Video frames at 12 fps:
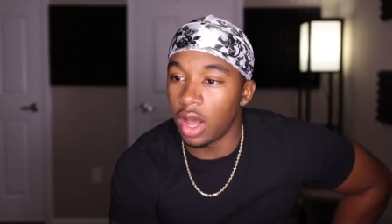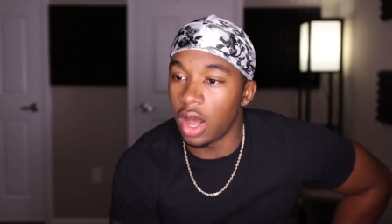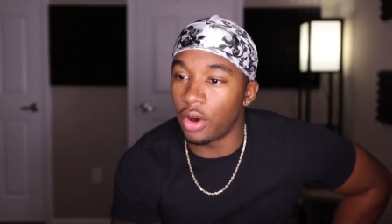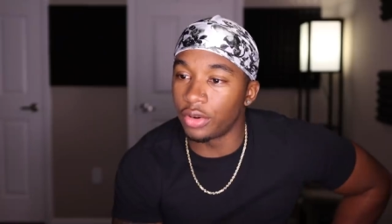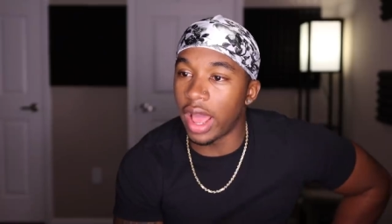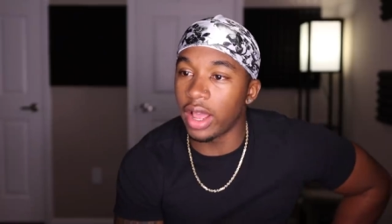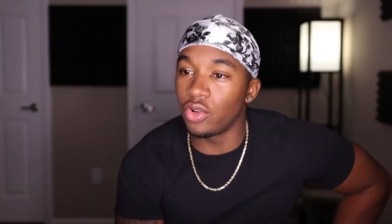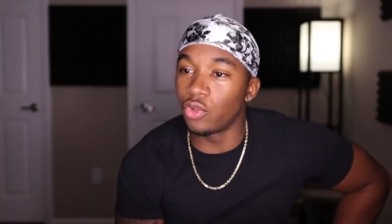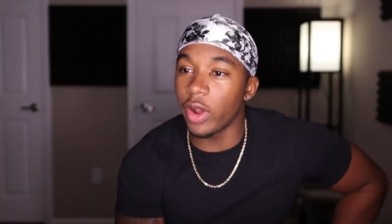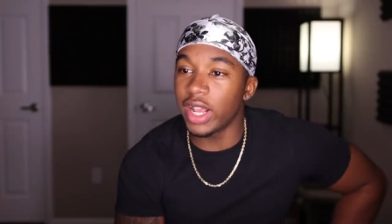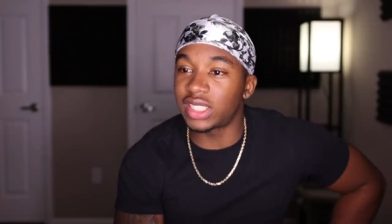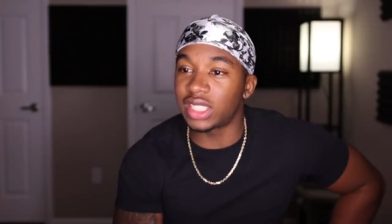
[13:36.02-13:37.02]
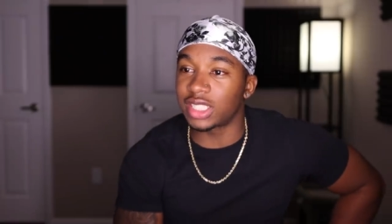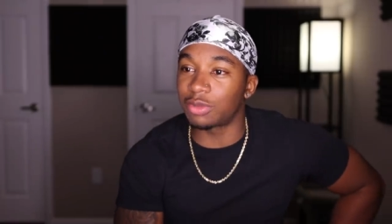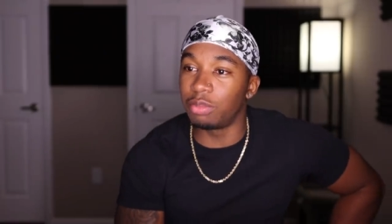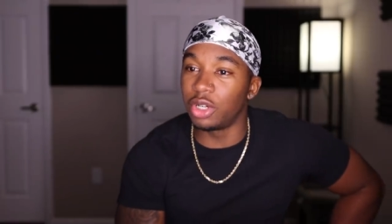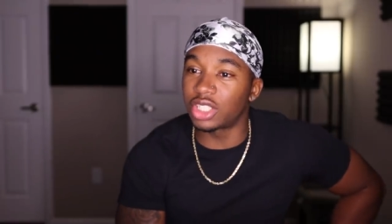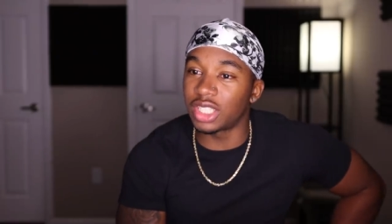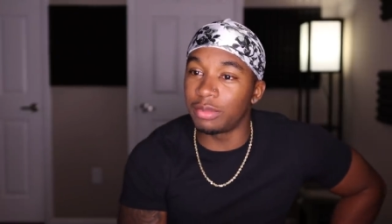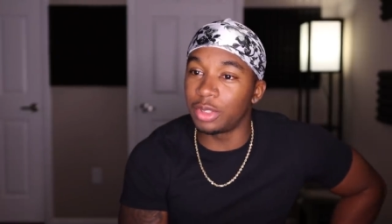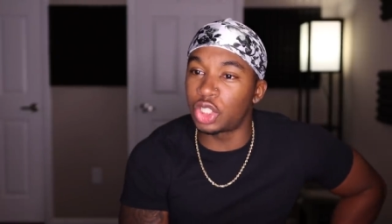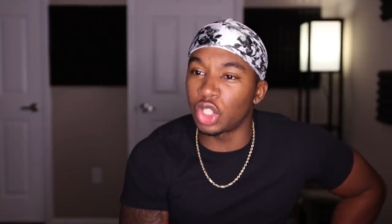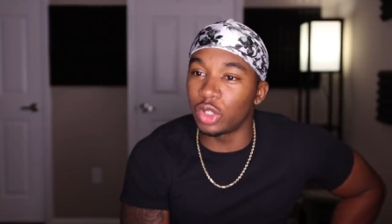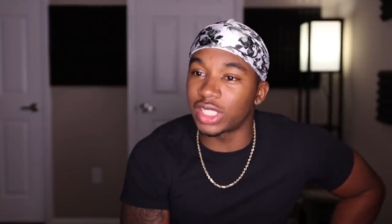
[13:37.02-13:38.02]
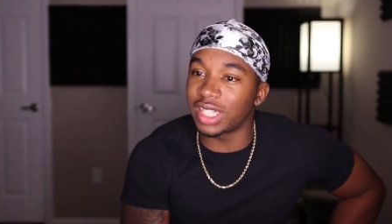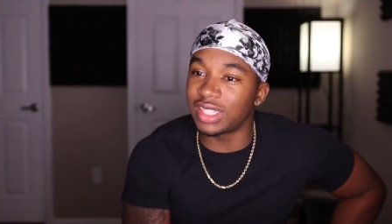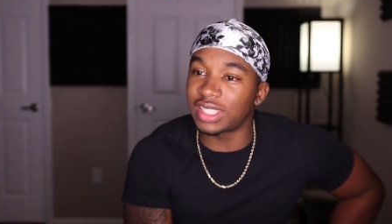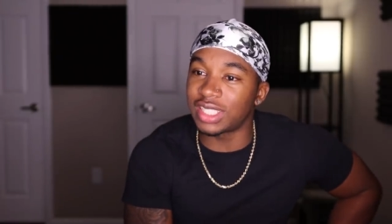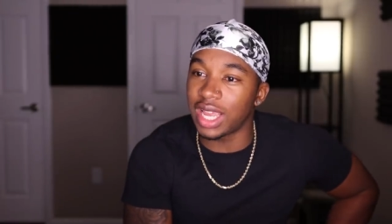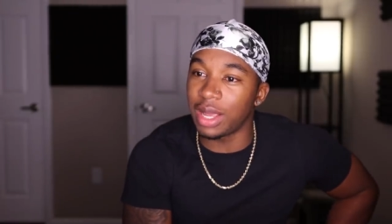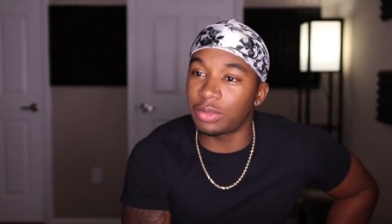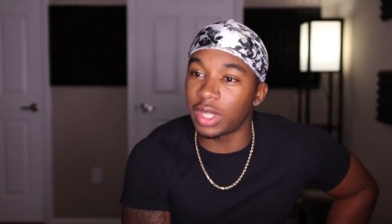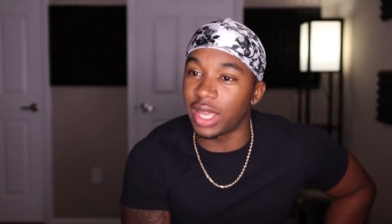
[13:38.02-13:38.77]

Oh, now you racist. Muslim and Jewish ain't the same